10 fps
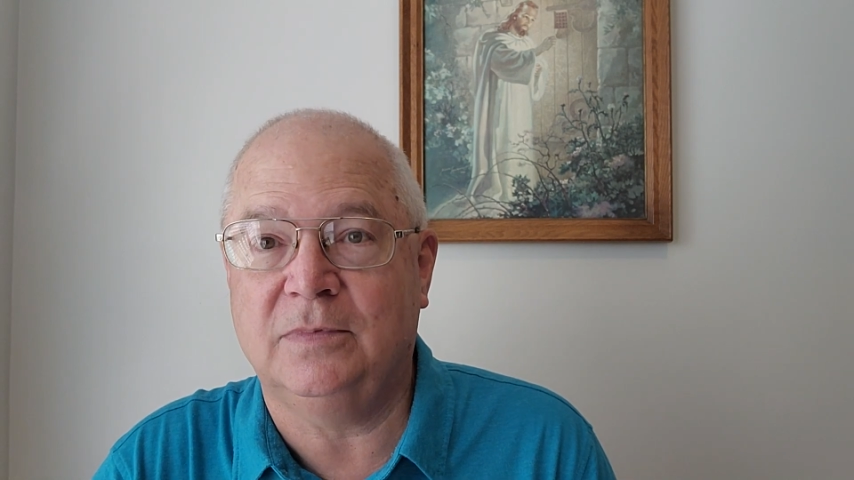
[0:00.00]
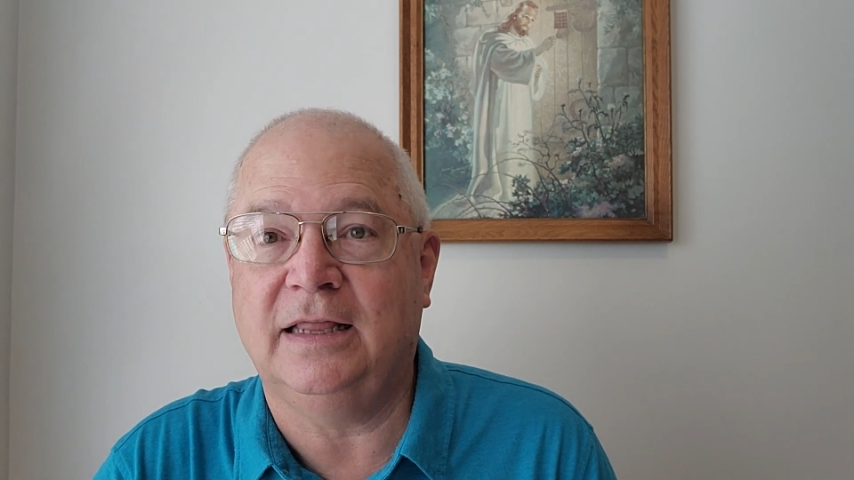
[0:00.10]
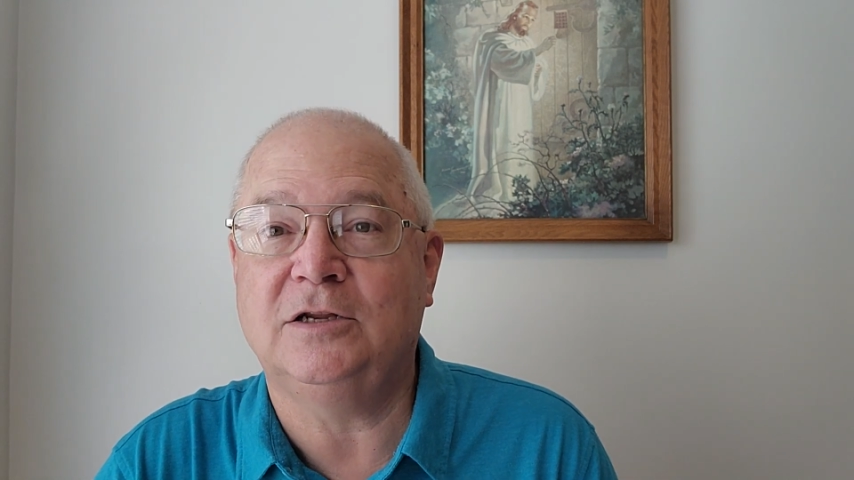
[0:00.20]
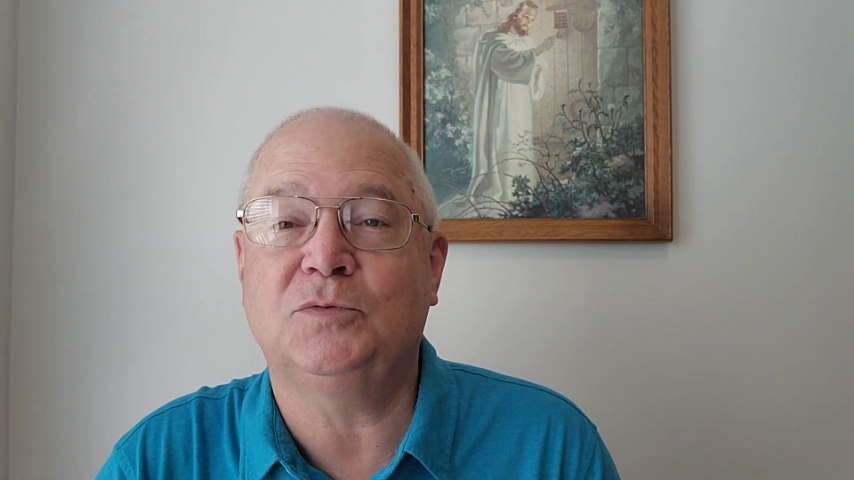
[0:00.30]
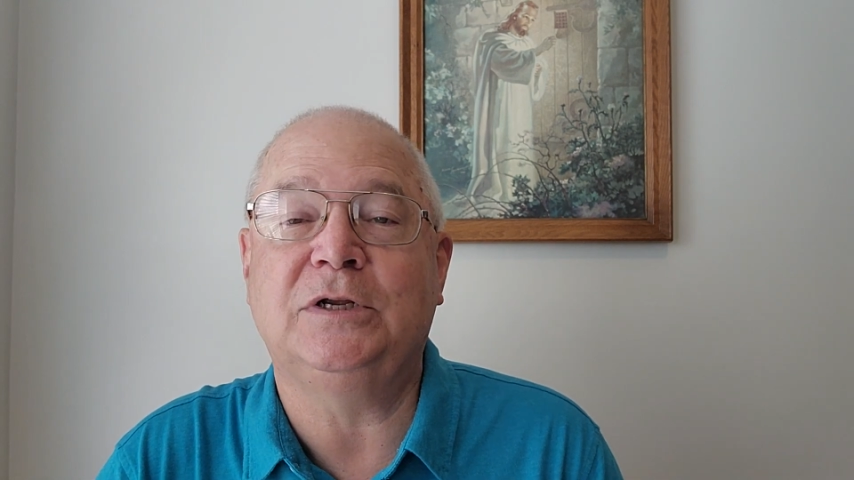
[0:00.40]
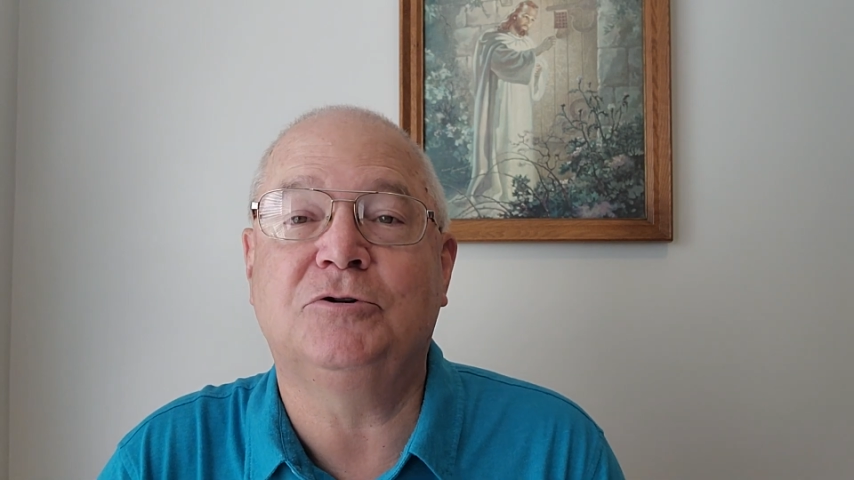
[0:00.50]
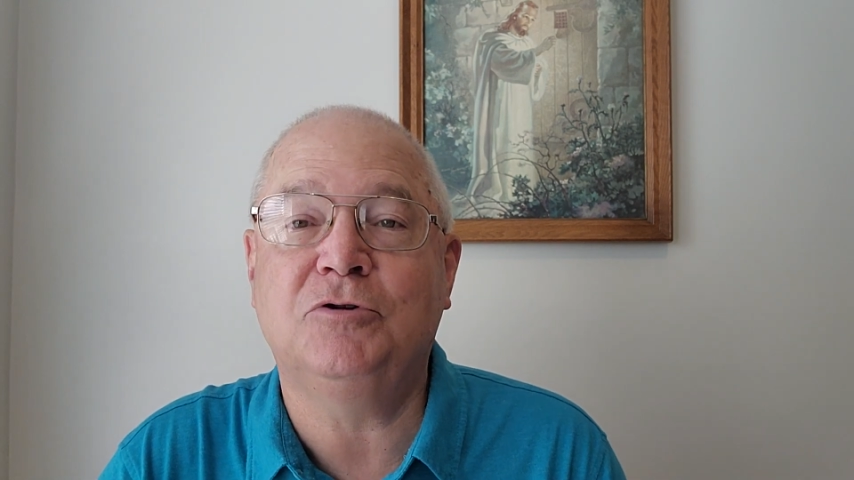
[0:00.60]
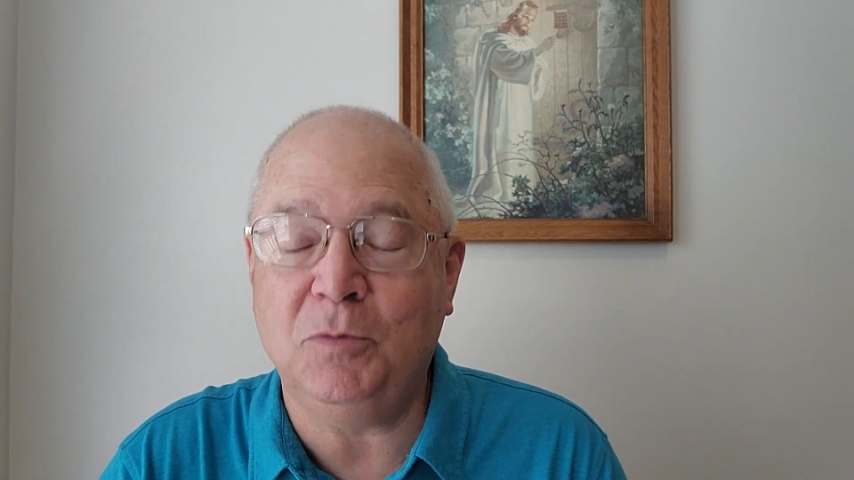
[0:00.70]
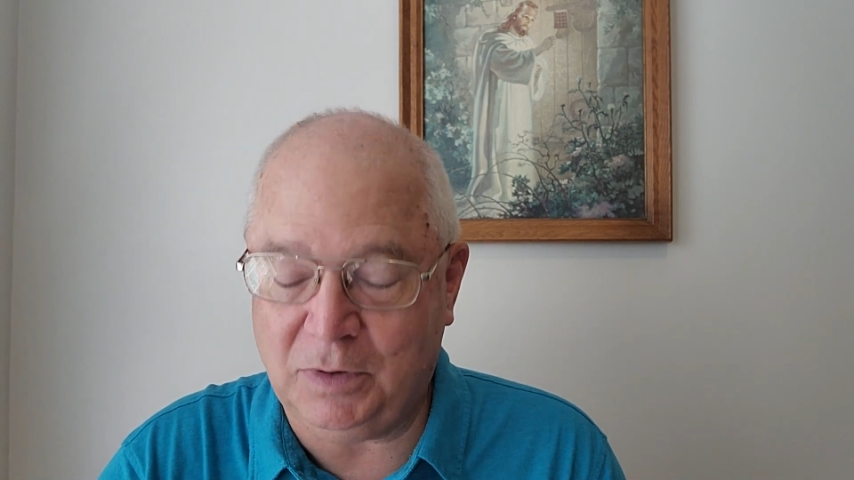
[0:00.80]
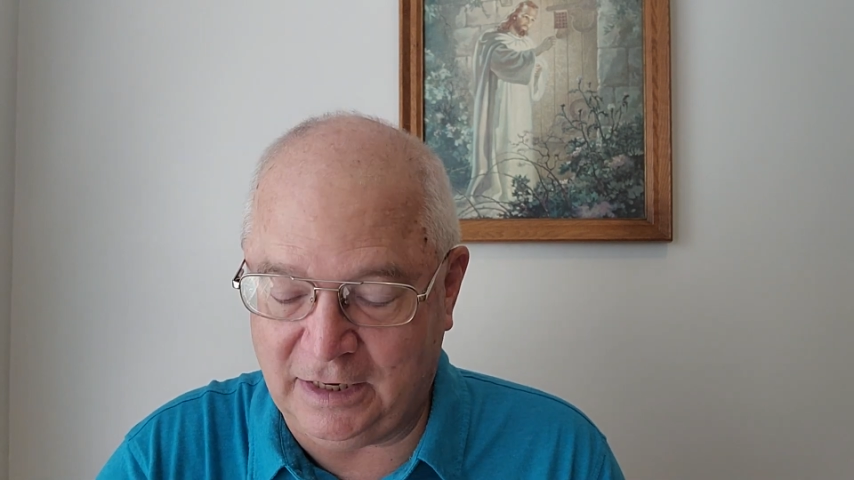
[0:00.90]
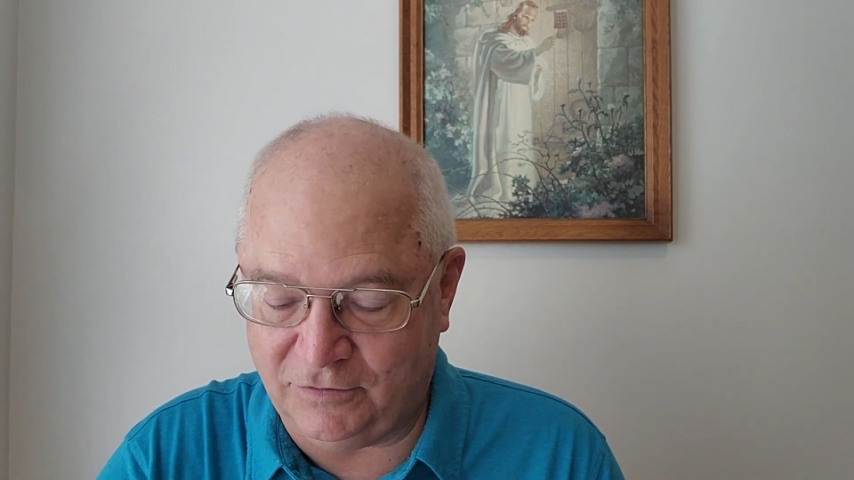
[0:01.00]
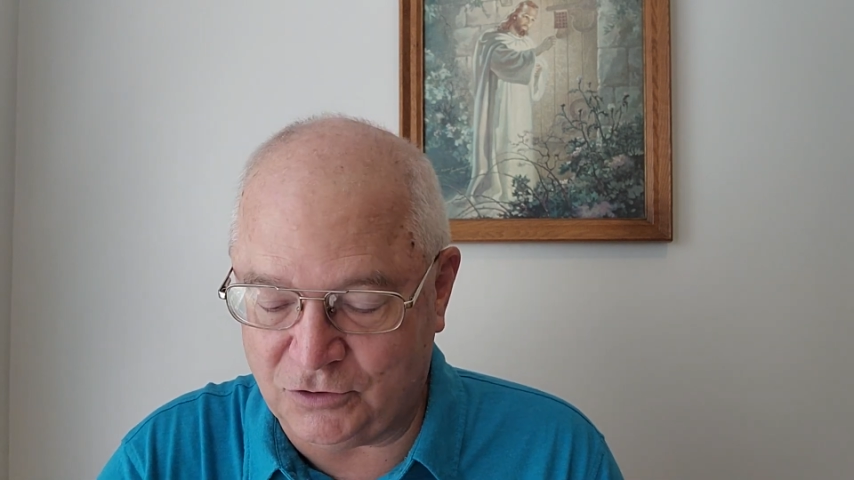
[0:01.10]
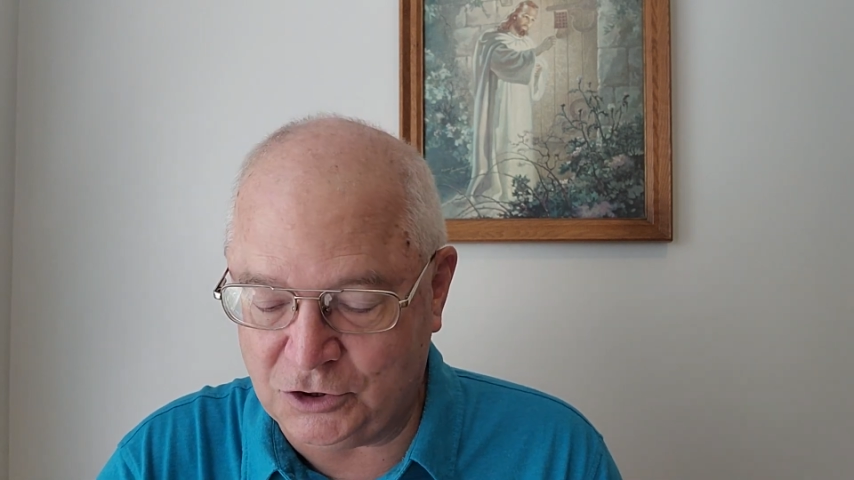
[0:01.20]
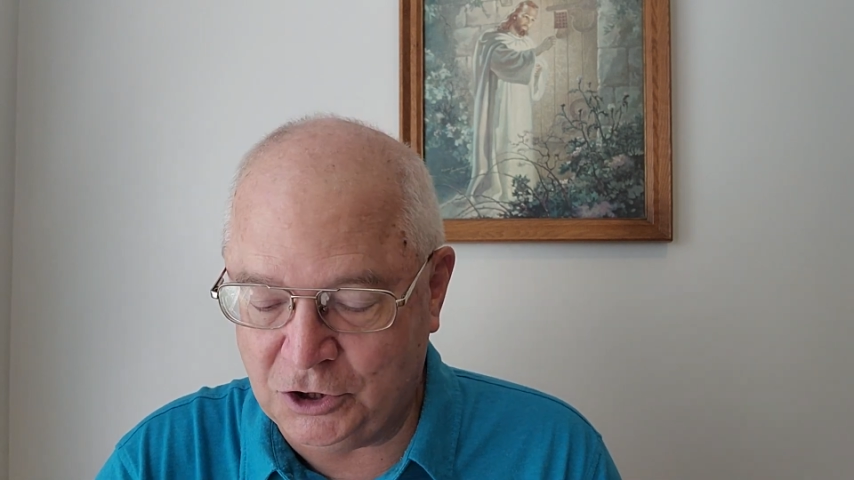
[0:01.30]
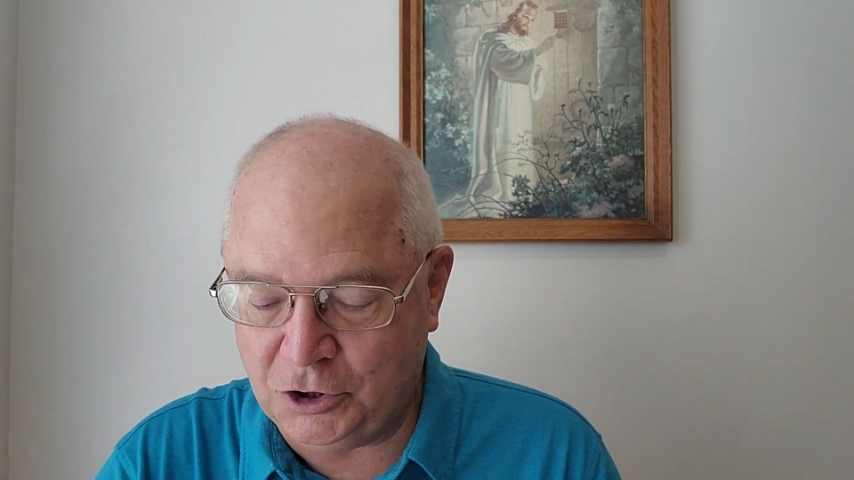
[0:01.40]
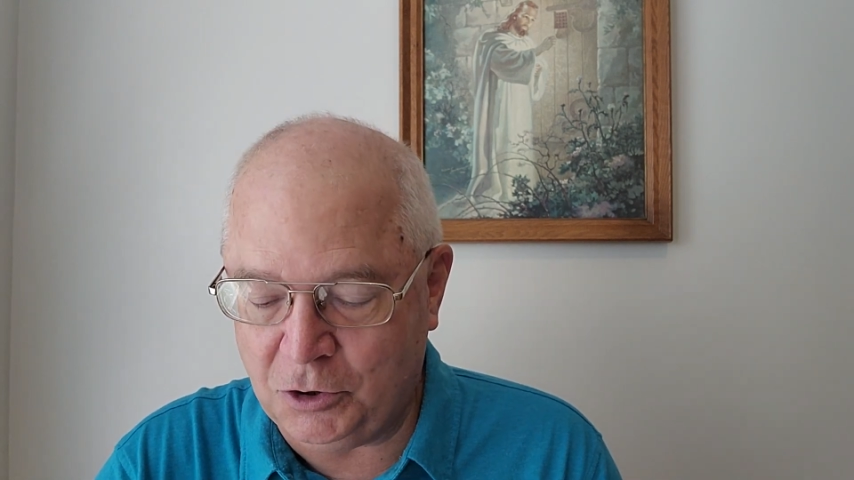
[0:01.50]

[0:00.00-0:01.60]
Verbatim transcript: that is, we true believers,